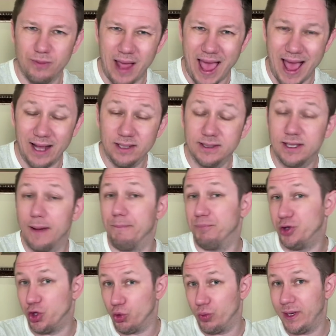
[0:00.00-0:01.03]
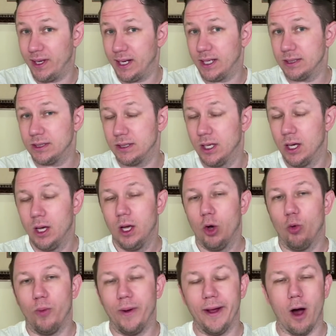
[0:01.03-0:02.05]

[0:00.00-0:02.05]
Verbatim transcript: ends up doing it, we